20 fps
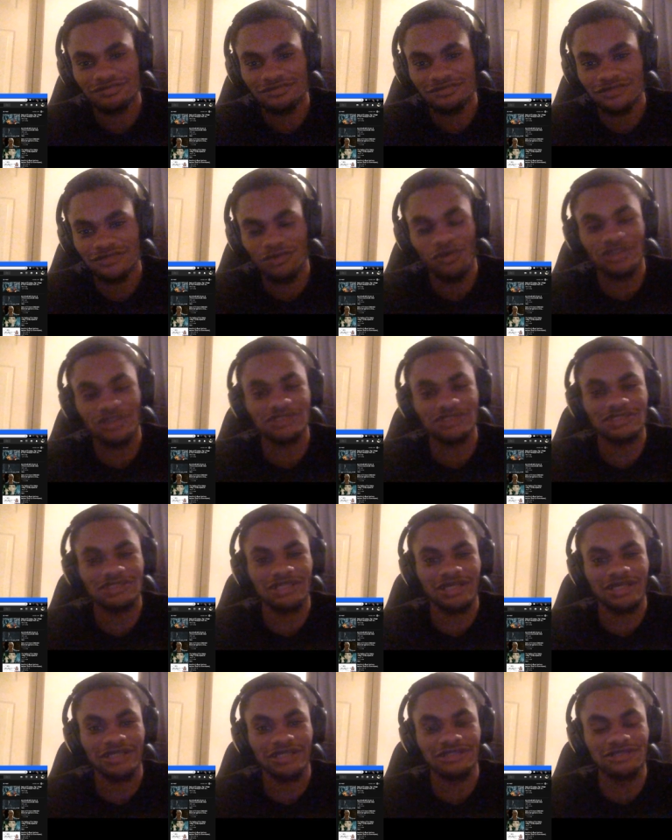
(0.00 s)
one
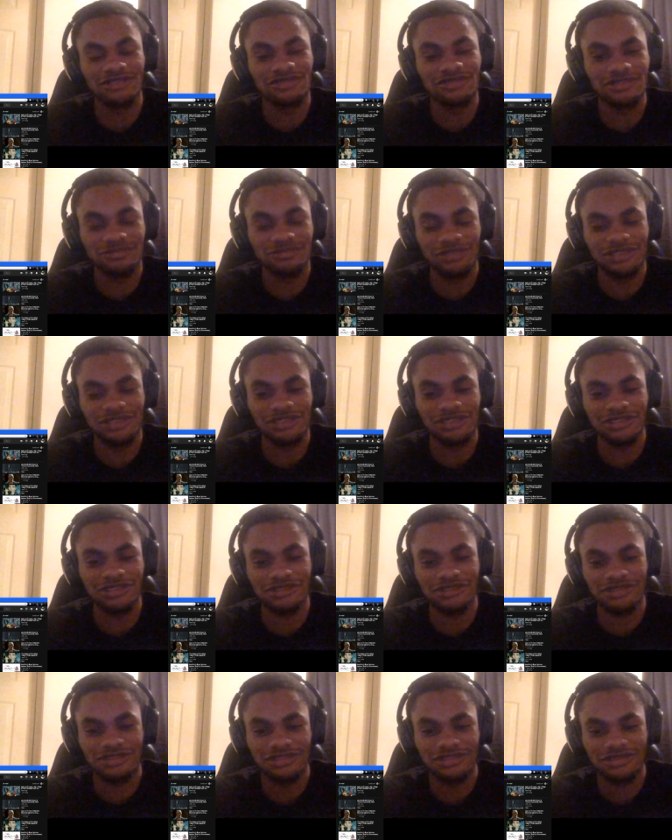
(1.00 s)
side usually
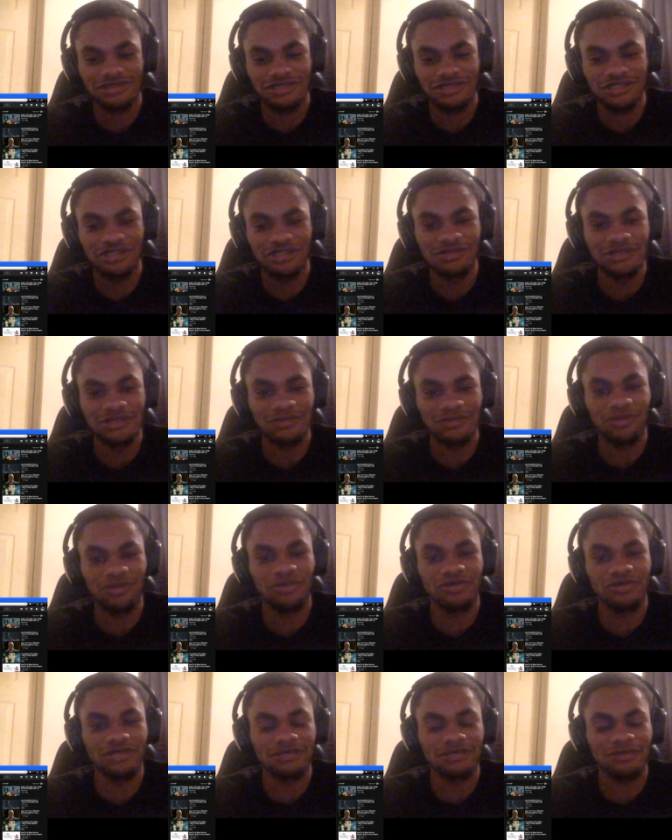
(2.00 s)
being the humans
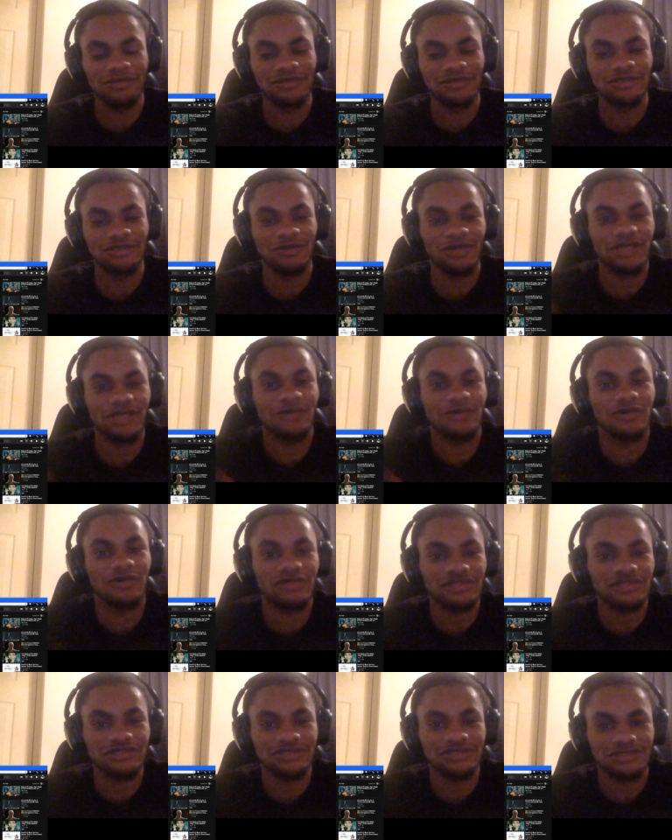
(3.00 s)
pulling up on the White
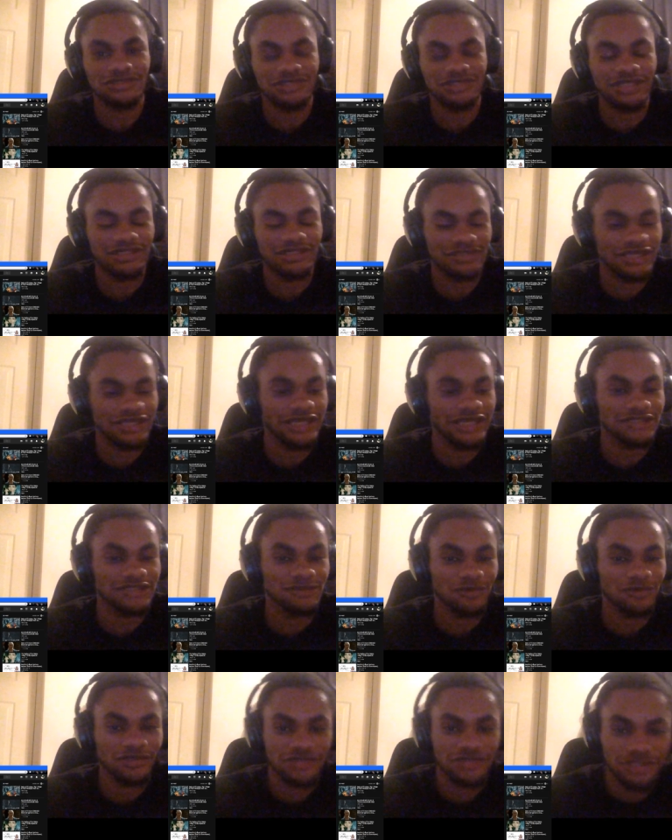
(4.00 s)
Walkers. That that
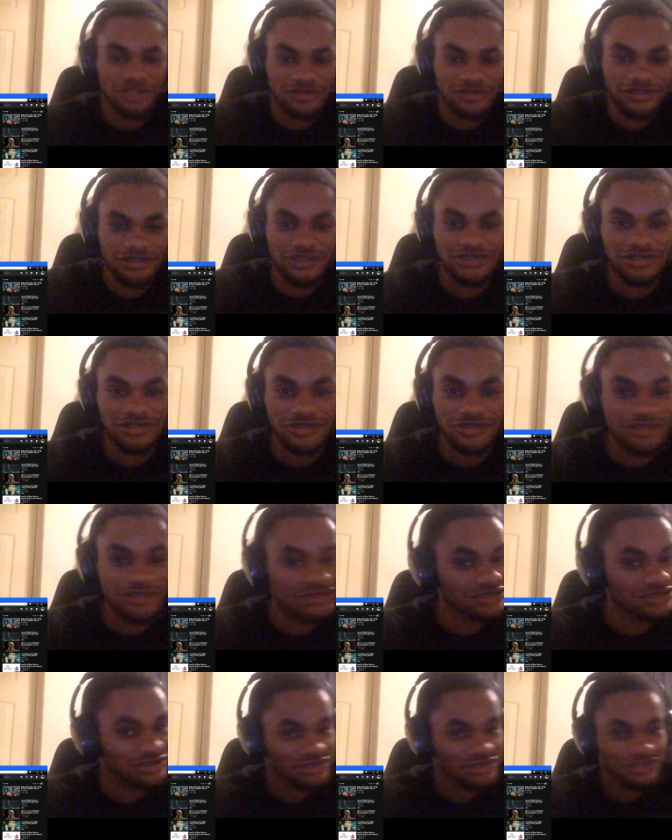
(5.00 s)
hasn't worked out yet. So they're
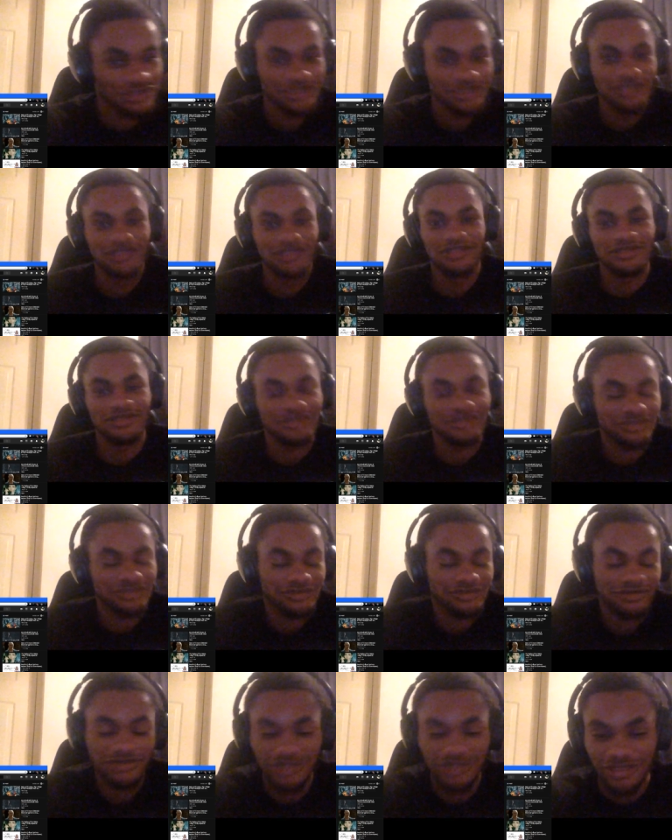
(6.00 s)
just they
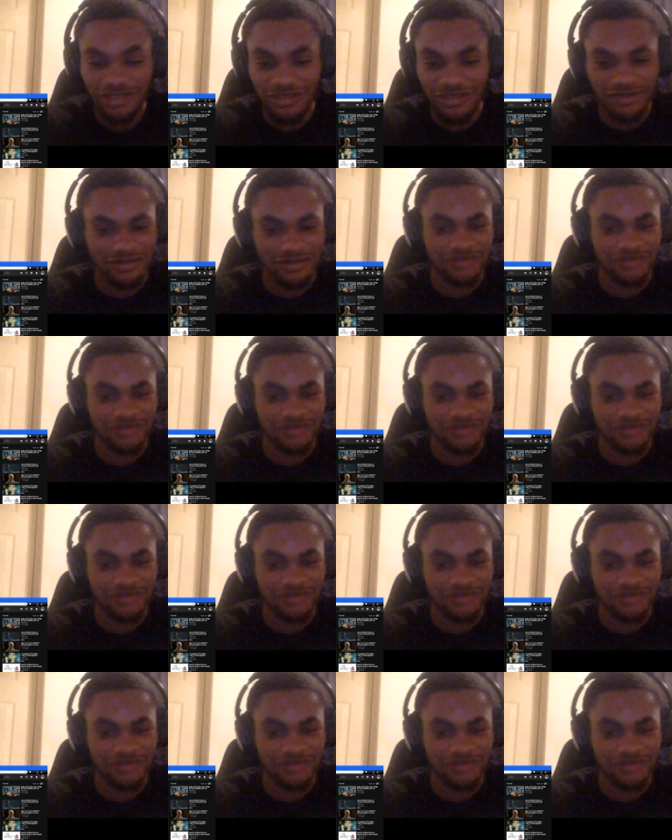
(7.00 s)
you know hey